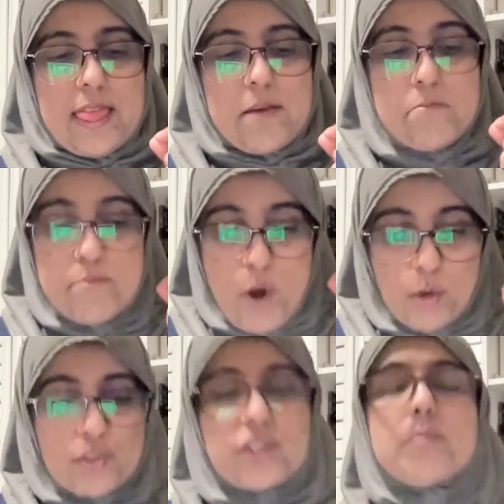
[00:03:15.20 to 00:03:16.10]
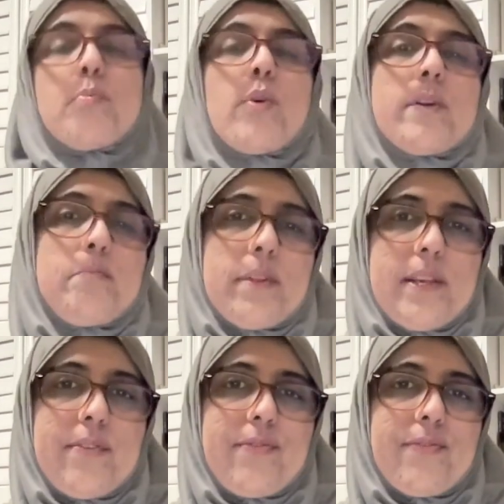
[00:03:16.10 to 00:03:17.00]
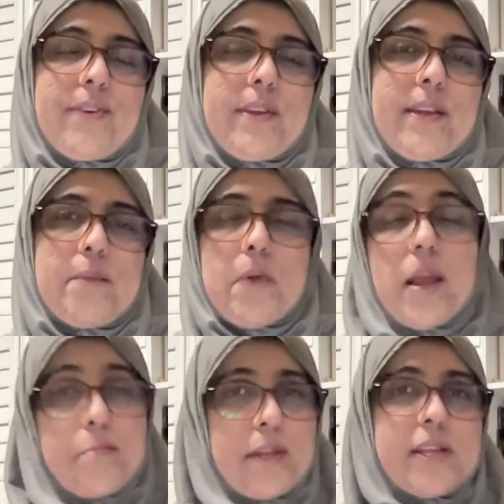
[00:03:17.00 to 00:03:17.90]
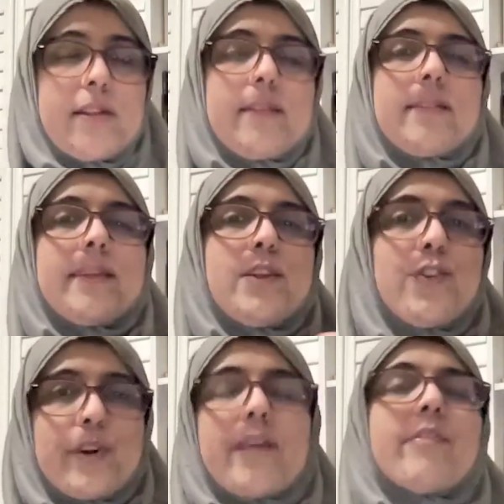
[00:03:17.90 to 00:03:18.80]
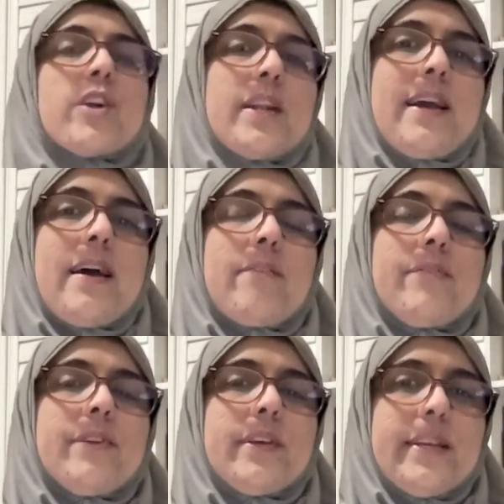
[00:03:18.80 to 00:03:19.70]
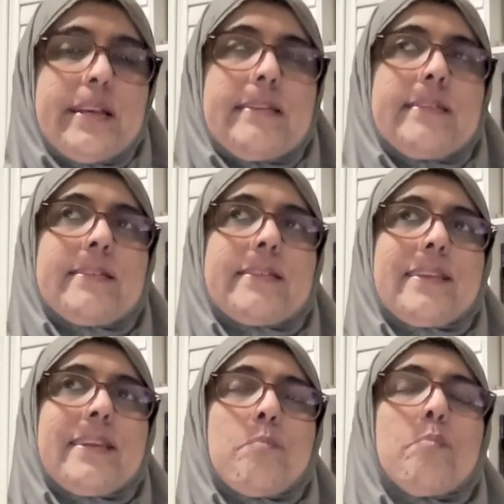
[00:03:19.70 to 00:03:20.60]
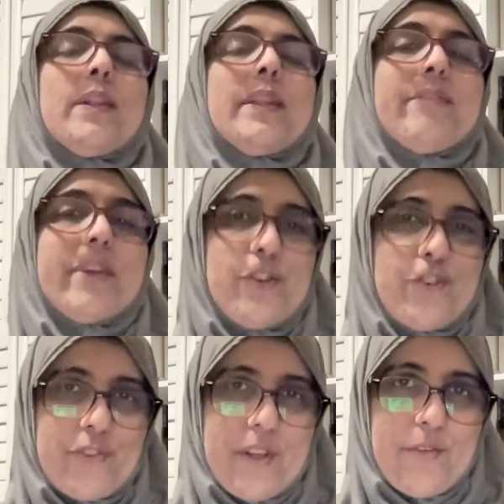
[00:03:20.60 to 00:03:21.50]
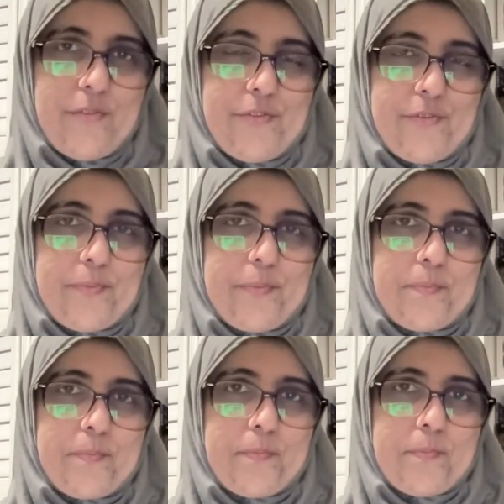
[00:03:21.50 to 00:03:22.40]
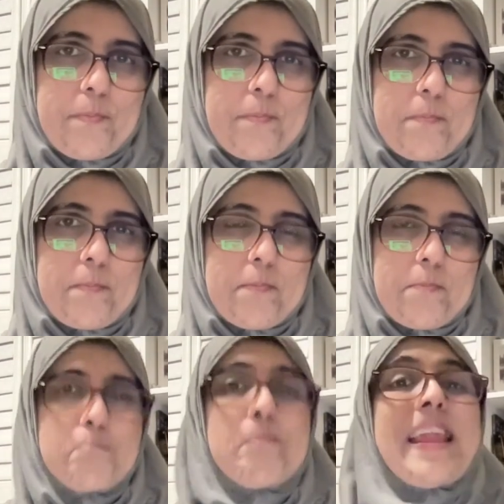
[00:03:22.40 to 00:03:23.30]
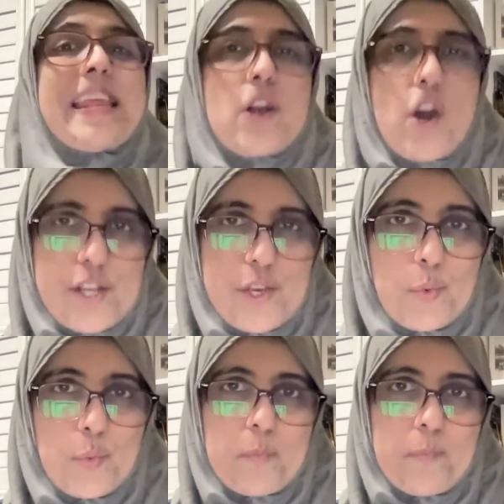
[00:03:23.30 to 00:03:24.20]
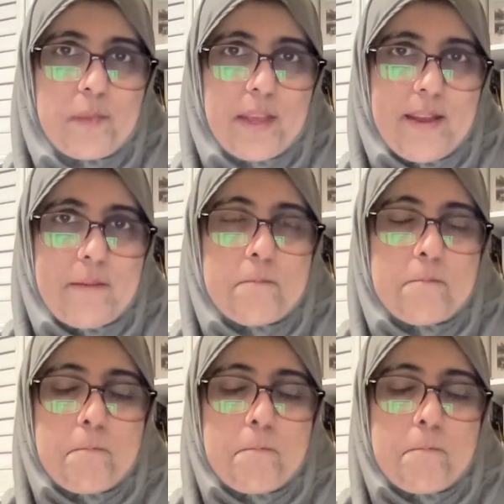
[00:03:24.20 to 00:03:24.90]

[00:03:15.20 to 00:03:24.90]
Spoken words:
The most important belief, in my opinion, that you're ever going to have is believing in yourself, betting on you. Okay.